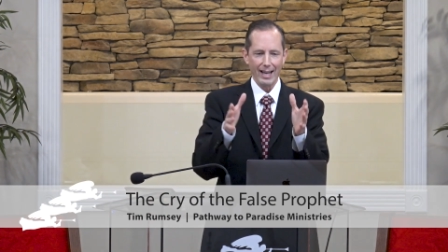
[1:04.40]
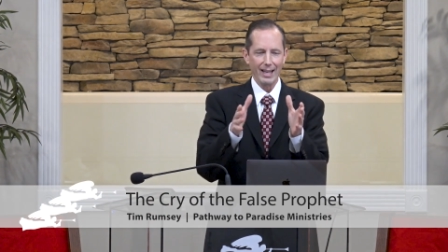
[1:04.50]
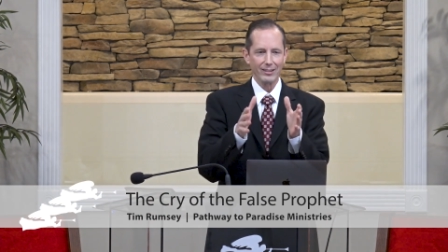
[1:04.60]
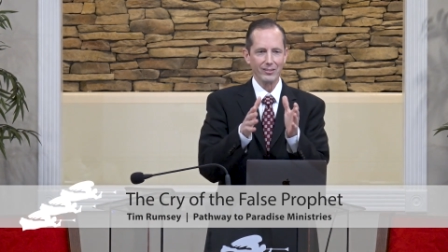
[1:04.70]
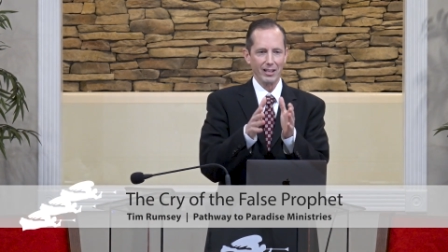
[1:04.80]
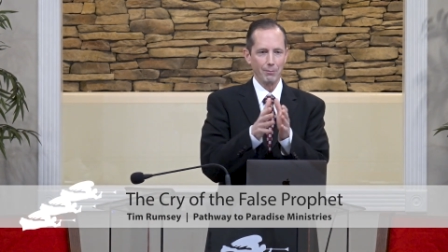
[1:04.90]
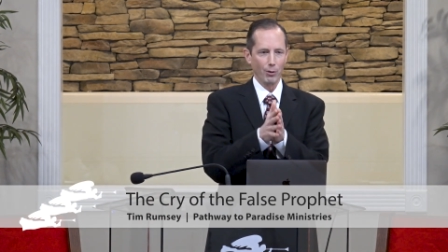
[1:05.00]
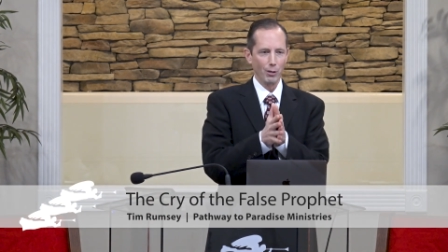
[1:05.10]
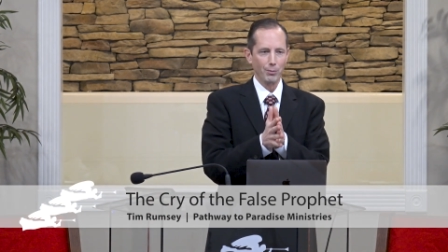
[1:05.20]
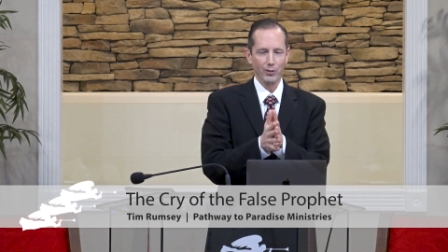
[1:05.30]
has a
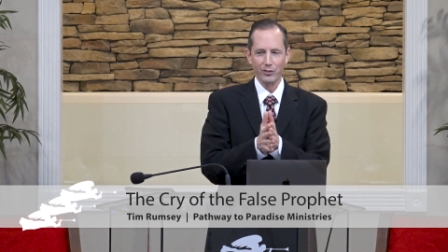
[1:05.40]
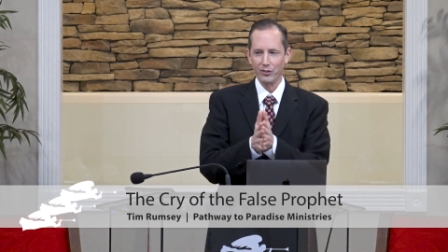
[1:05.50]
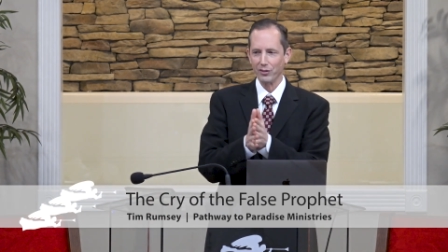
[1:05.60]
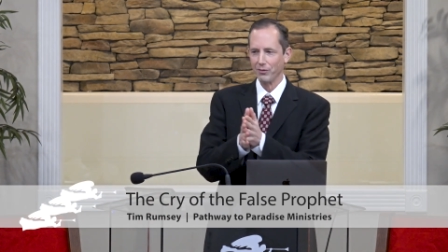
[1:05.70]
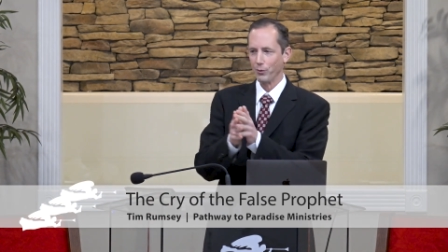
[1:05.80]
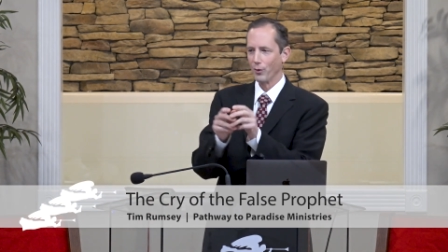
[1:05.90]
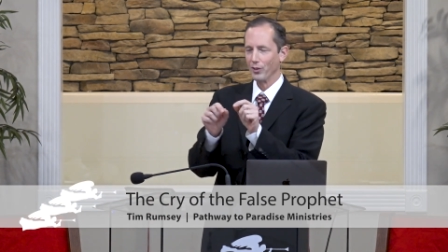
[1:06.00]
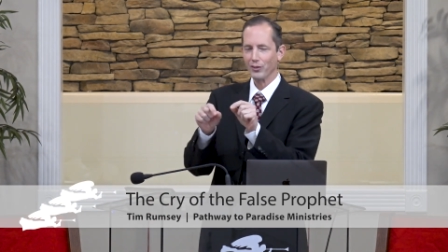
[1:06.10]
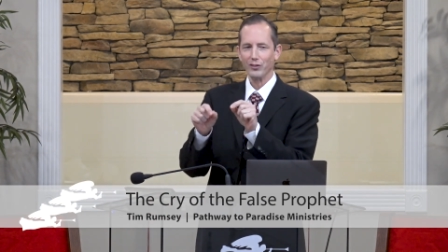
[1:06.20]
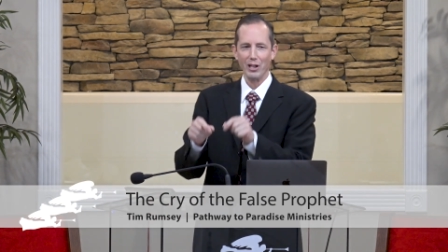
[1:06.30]
purpose for
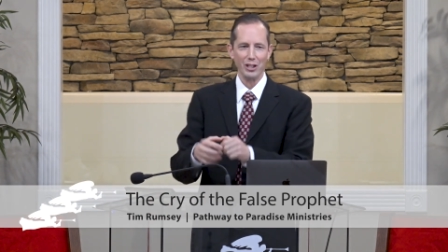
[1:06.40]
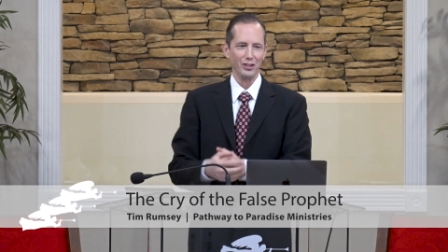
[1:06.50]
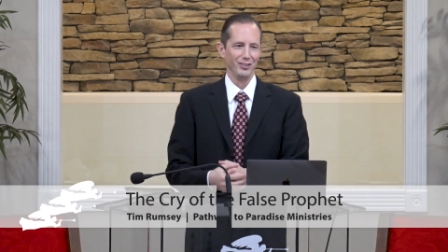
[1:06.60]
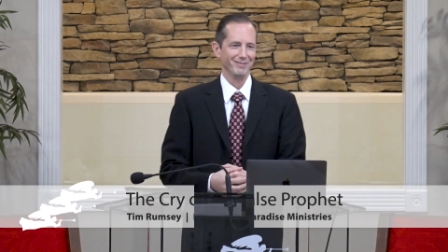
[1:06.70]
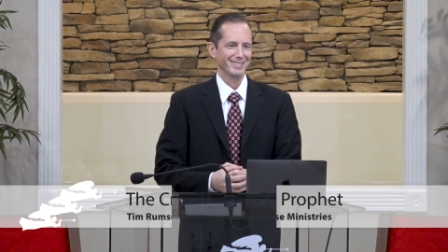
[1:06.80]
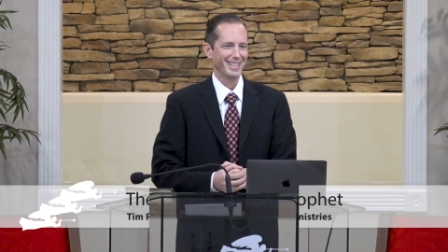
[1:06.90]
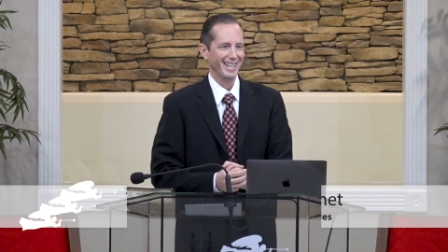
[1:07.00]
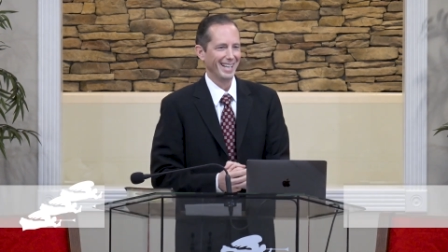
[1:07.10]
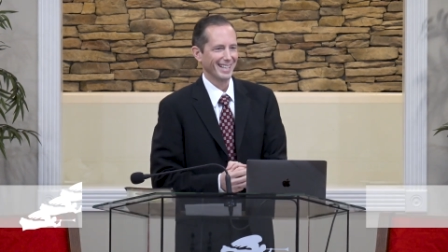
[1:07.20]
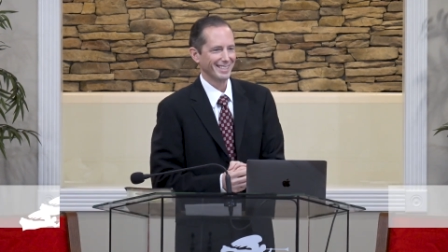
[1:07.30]
this nation.
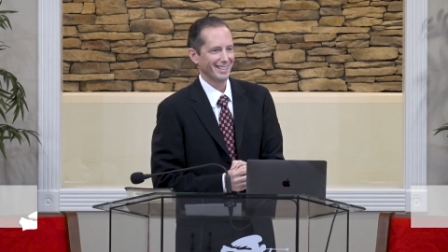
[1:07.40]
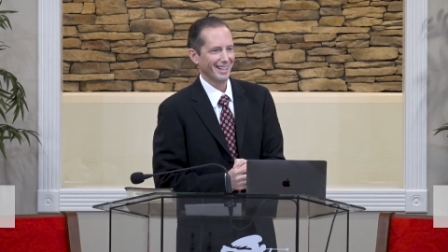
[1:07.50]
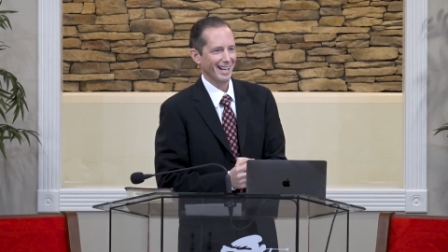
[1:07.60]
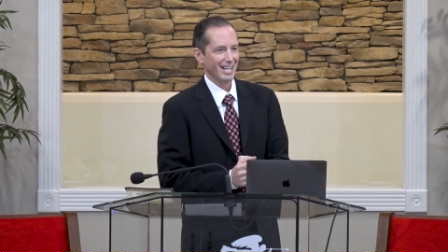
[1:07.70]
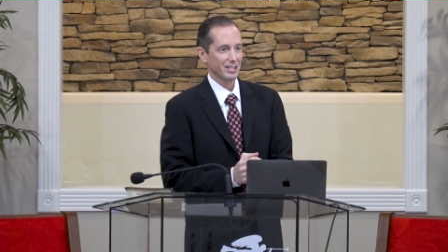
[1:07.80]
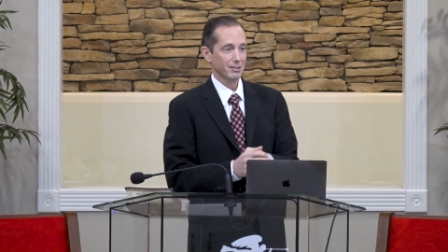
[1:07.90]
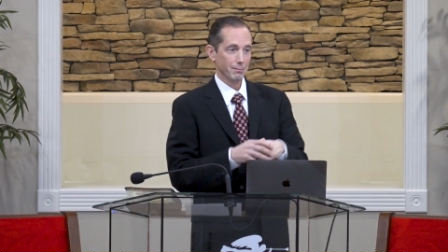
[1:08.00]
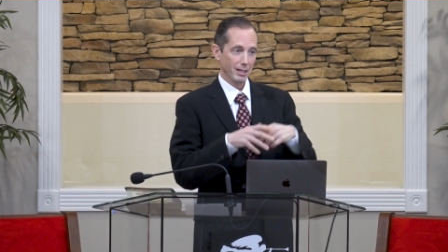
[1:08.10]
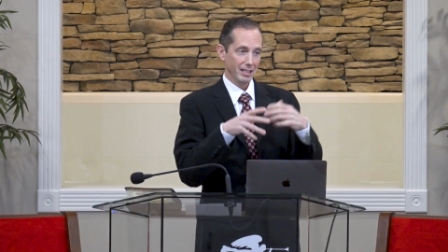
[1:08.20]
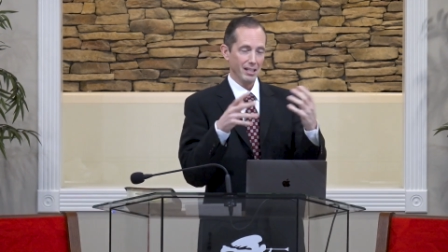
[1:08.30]
And
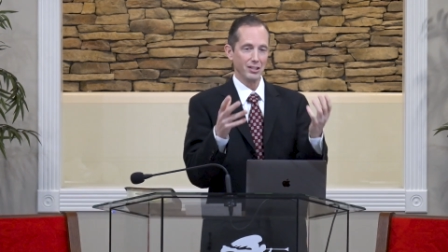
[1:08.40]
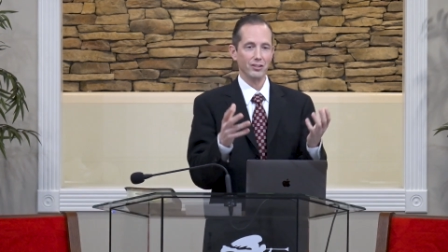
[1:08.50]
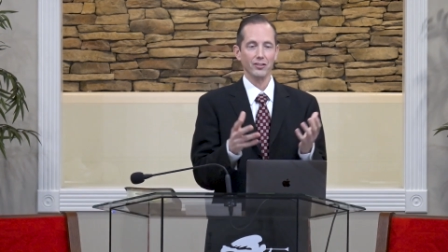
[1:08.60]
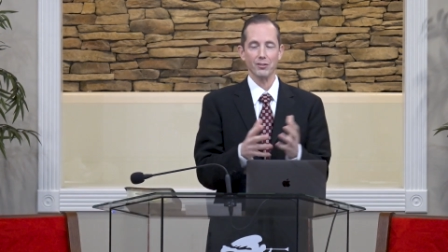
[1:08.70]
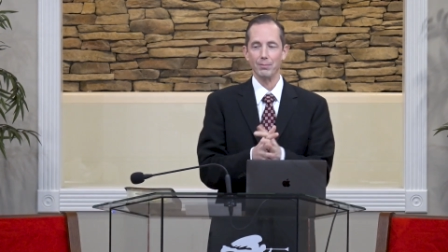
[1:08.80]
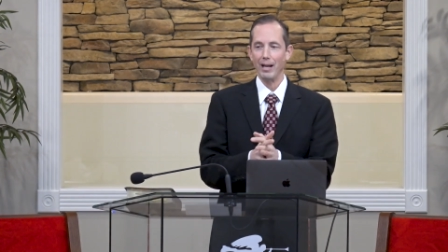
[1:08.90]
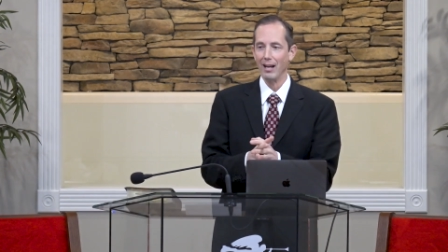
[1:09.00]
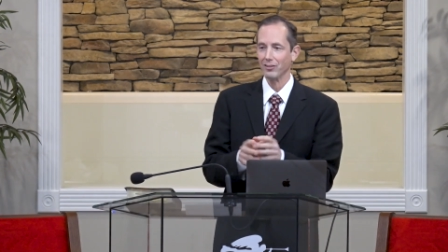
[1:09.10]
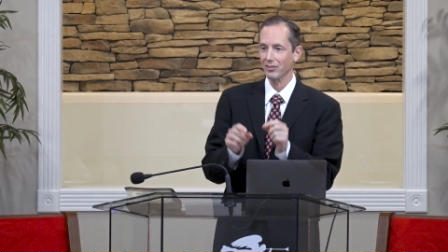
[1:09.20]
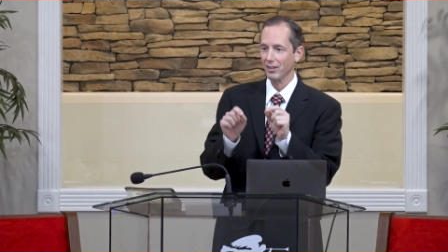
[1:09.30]
as many nations in the
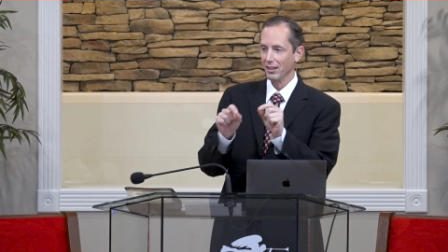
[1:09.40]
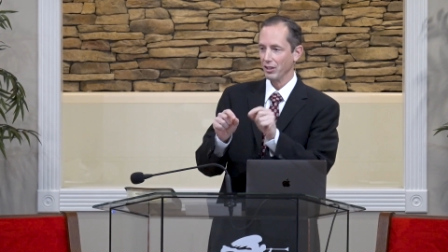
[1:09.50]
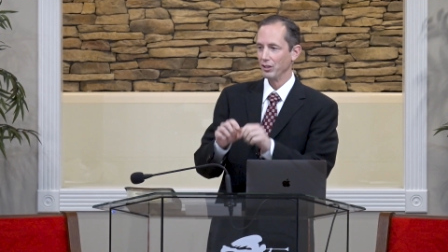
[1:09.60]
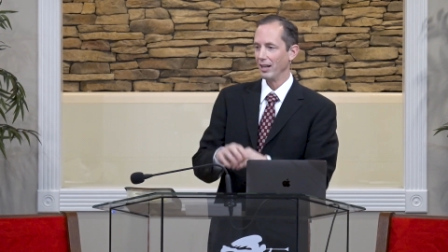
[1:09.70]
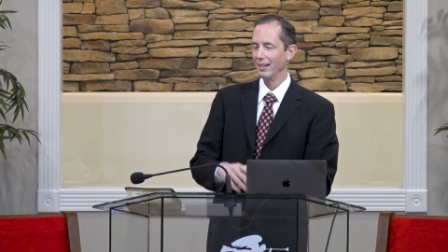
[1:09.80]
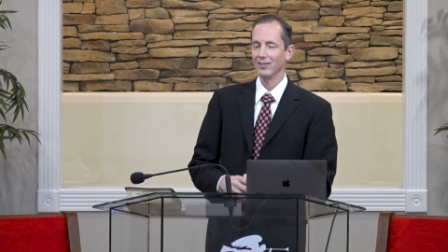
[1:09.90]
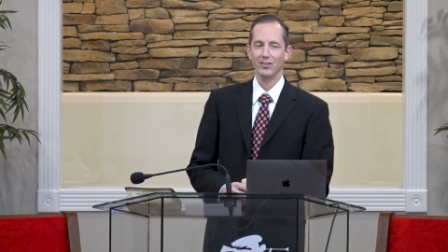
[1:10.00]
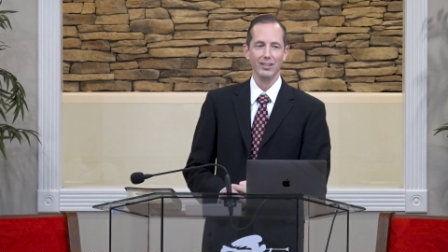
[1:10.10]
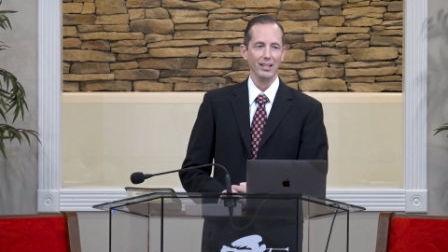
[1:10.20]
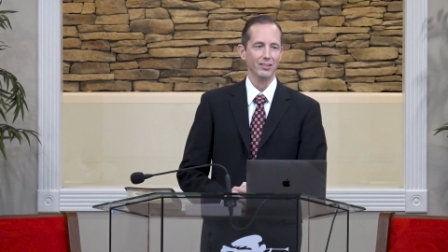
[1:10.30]
past, the United
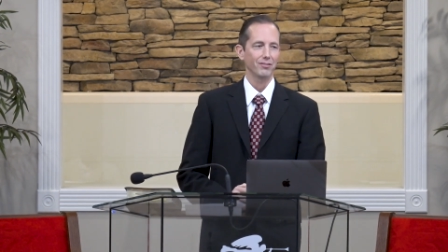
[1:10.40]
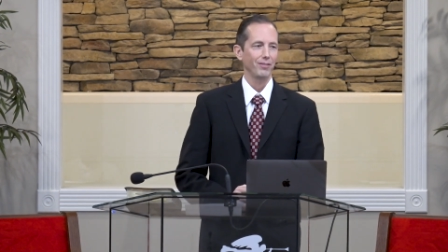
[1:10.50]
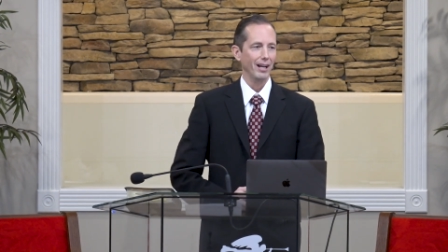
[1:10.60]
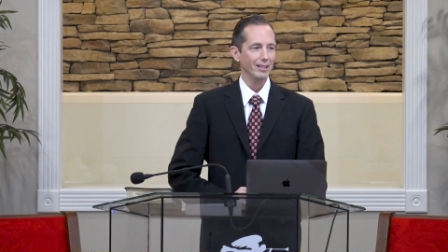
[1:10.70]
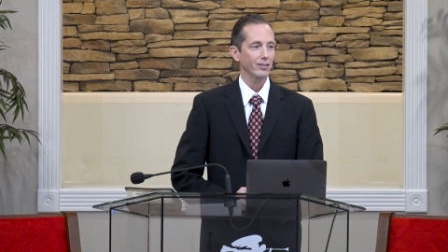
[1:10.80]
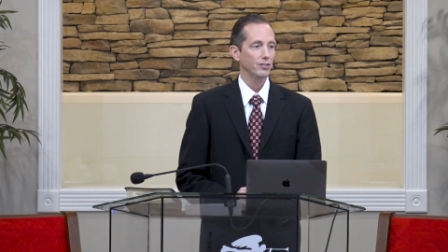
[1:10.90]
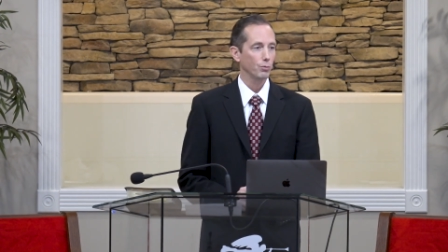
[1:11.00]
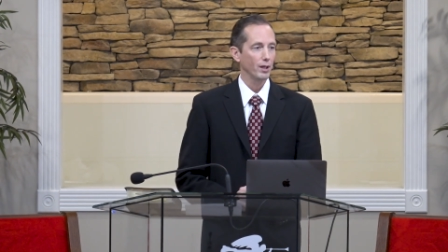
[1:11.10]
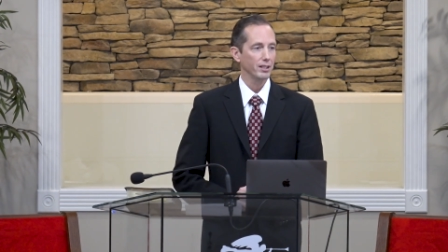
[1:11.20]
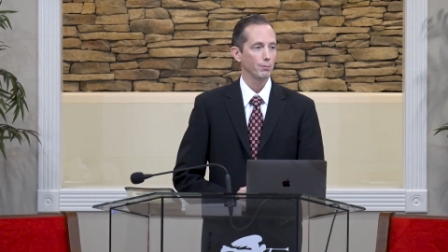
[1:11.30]
States finds
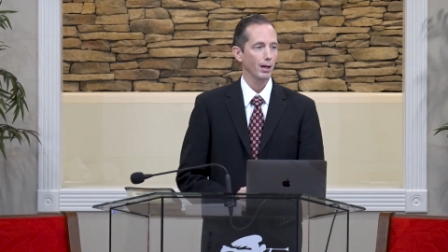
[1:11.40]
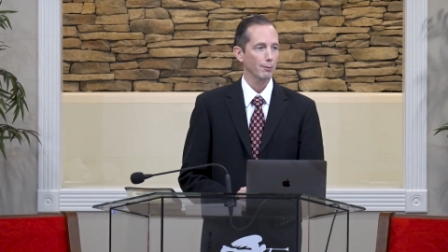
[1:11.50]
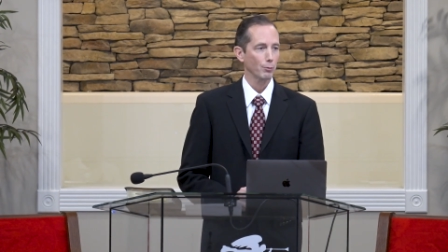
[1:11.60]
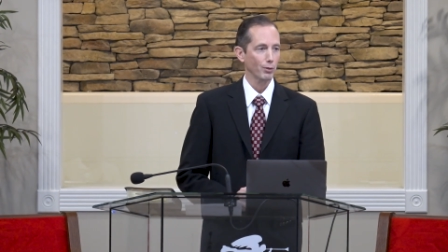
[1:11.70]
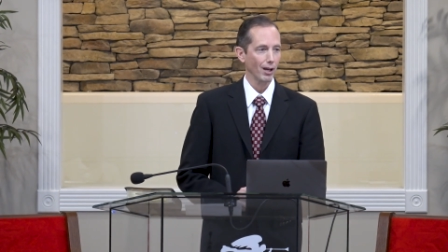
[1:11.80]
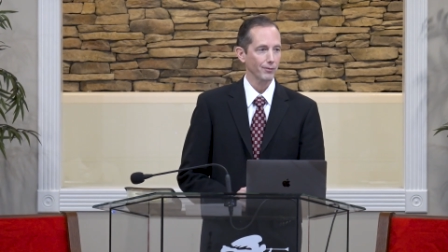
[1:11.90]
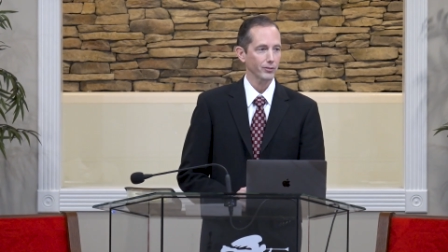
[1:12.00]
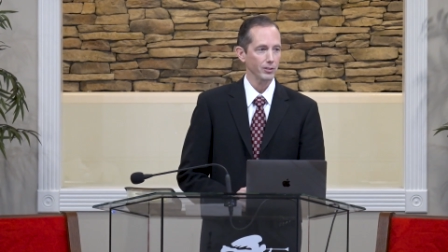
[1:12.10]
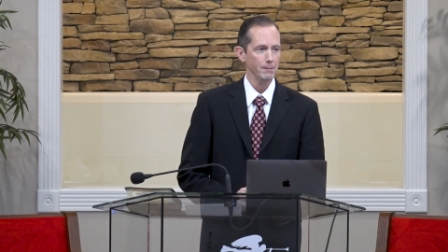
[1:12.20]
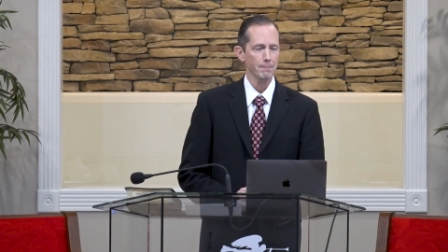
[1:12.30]
its way into Bible
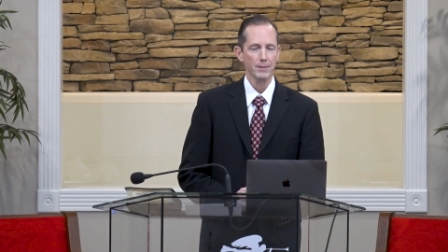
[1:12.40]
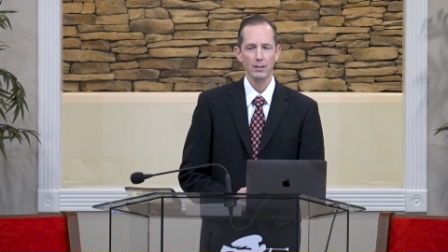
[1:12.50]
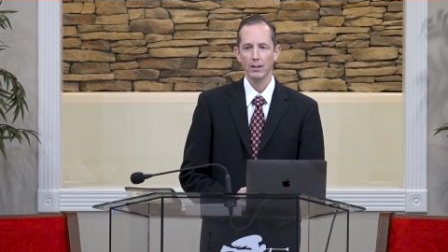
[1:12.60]
prophecy.